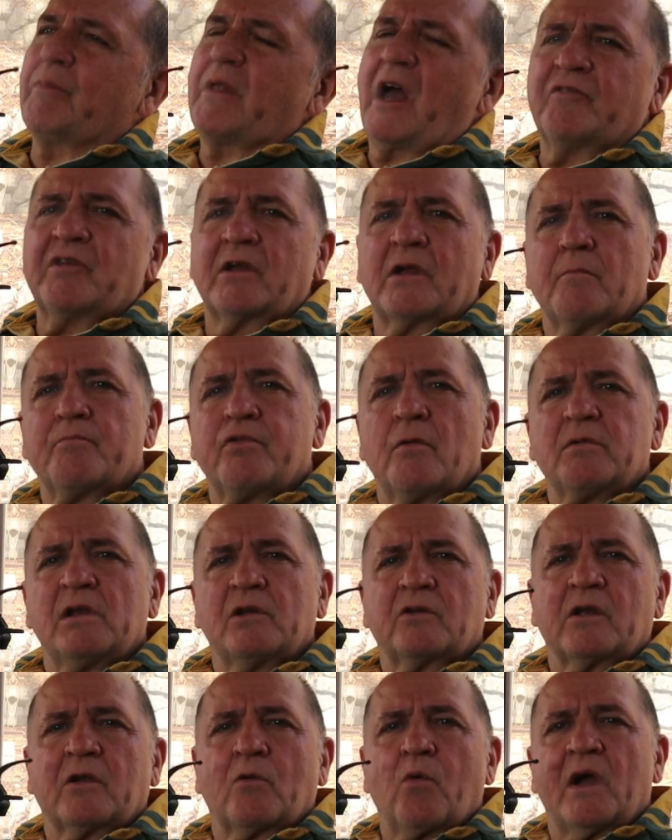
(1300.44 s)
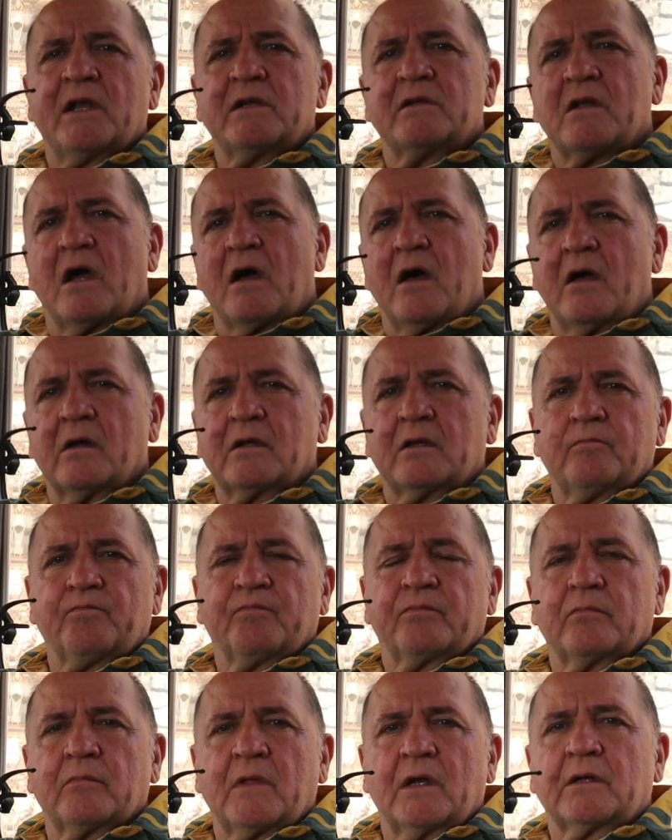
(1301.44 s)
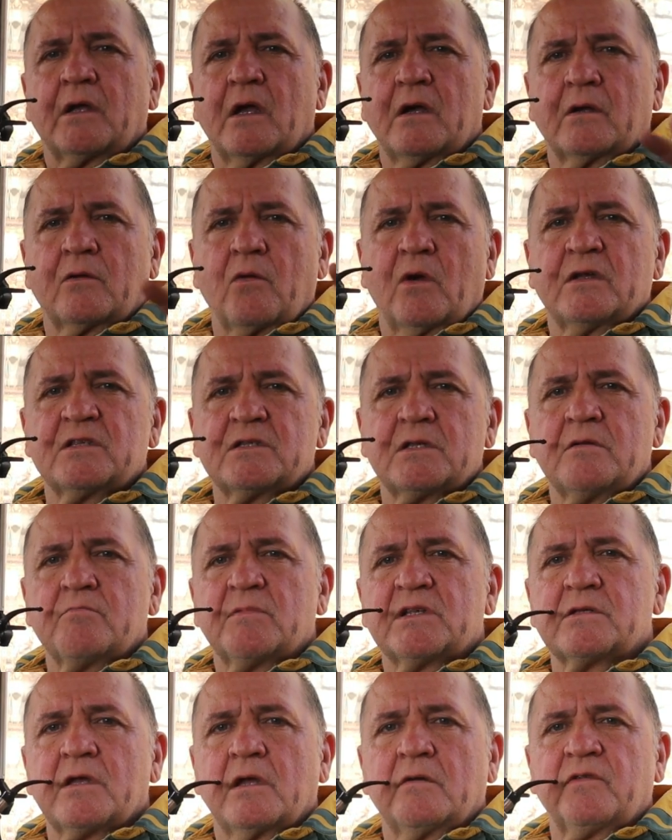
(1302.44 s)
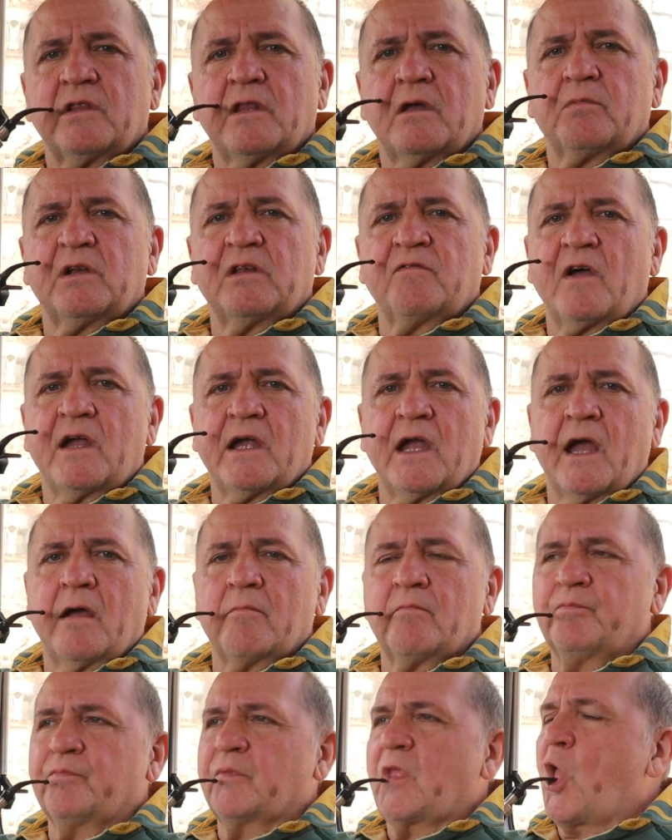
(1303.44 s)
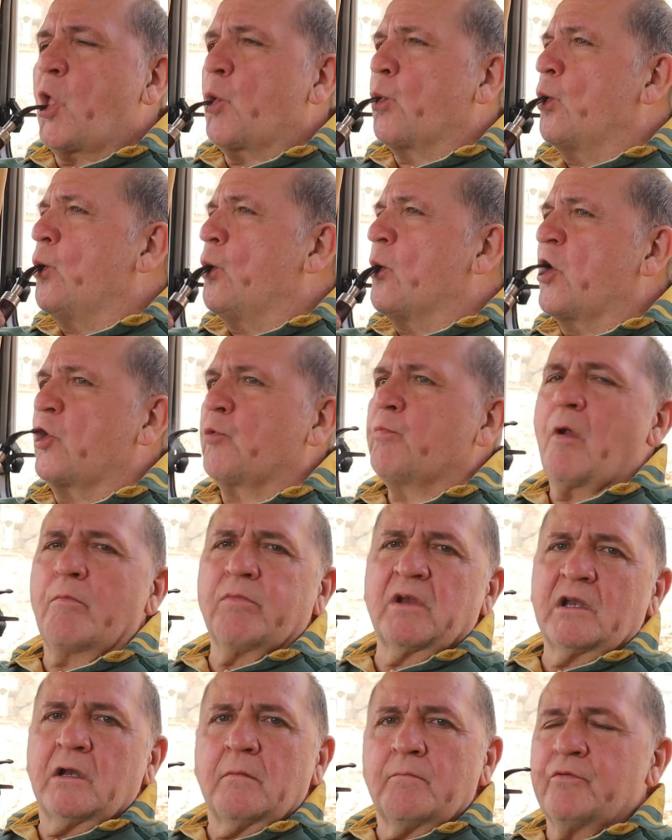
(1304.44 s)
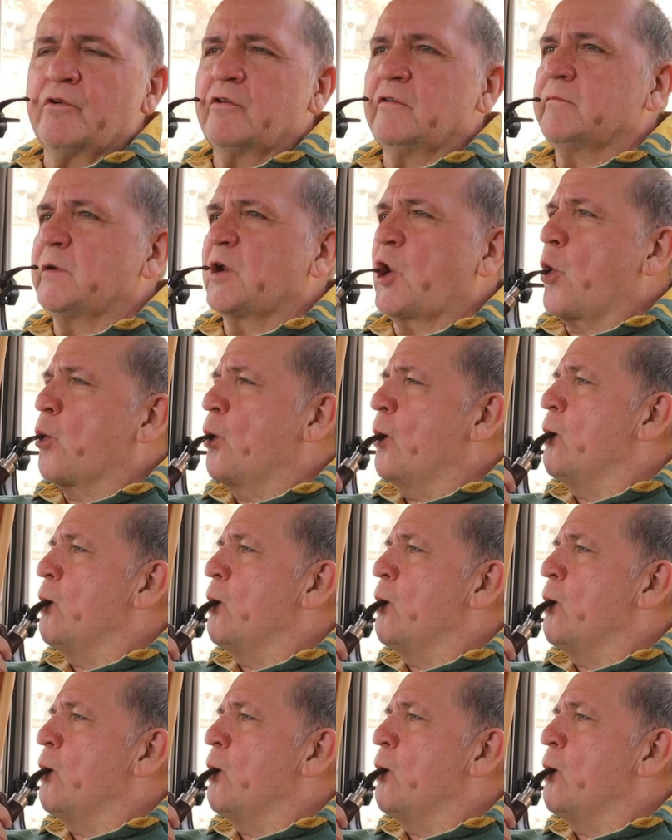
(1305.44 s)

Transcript: I think I'm probably looking quite dark. I can't quite see myself in there, but if I am, it's probably an improvement.